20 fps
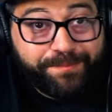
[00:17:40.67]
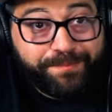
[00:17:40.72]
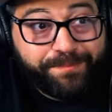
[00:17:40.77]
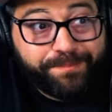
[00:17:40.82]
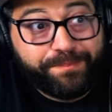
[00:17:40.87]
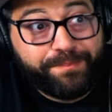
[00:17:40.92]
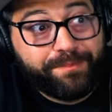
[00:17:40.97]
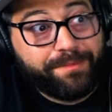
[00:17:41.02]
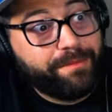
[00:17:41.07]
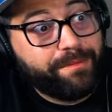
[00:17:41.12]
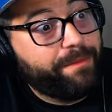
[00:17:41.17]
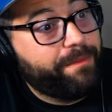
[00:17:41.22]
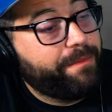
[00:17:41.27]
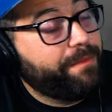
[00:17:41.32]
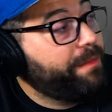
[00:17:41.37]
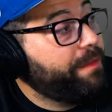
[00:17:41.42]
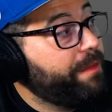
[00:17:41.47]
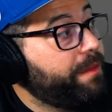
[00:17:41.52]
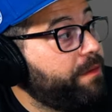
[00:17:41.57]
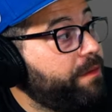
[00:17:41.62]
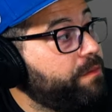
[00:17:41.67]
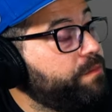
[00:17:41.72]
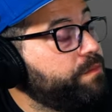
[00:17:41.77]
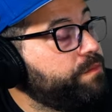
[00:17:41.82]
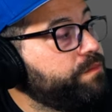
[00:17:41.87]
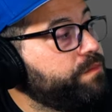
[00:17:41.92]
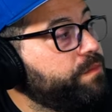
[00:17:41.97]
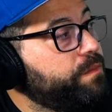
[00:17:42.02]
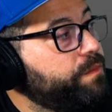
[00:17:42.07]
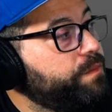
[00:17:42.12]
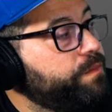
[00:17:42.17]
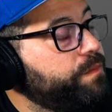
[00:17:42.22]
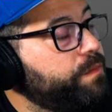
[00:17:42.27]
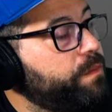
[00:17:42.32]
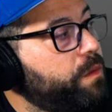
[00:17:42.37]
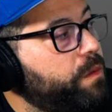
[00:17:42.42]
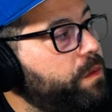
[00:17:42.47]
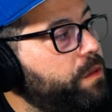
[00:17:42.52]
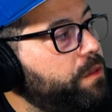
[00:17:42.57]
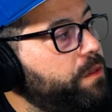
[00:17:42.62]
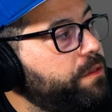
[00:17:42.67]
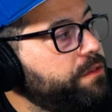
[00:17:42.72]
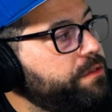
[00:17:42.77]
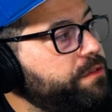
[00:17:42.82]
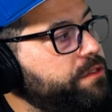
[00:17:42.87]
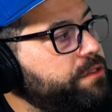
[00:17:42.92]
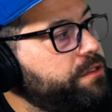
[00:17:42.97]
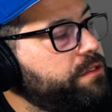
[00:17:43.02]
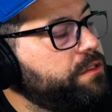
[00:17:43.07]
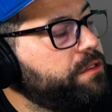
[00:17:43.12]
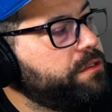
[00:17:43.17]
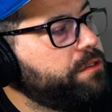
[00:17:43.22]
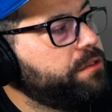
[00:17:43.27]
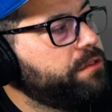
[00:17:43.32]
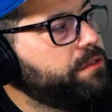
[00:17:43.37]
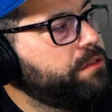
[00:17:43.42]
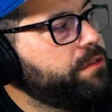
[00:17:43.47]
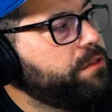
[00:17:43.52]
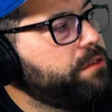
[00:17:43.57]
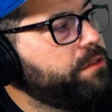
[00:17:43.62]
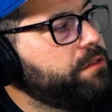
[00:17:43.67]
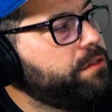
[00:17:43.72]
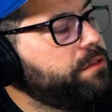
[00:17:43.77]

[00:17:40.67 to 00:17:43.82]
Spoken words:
This person isn't speaking.